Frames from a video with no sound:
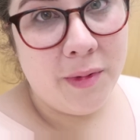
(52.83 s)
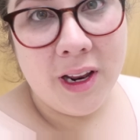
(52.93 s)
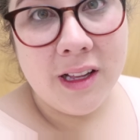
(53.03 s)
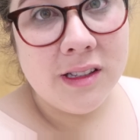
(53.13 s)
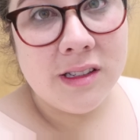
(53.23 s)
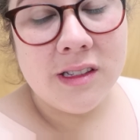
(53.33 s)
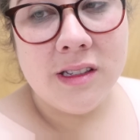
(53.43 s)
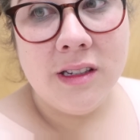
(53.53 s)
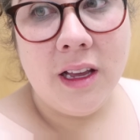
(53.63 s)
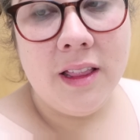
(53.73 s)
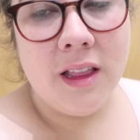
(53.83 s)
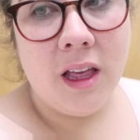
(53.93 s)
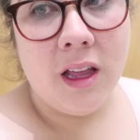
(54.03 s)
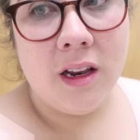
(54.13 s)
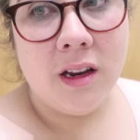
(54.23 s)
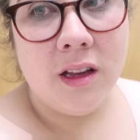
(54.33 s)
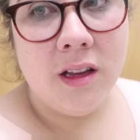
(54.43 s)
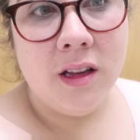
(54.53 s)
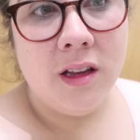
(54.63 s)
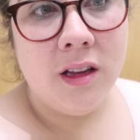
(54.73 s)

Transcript: minutes and then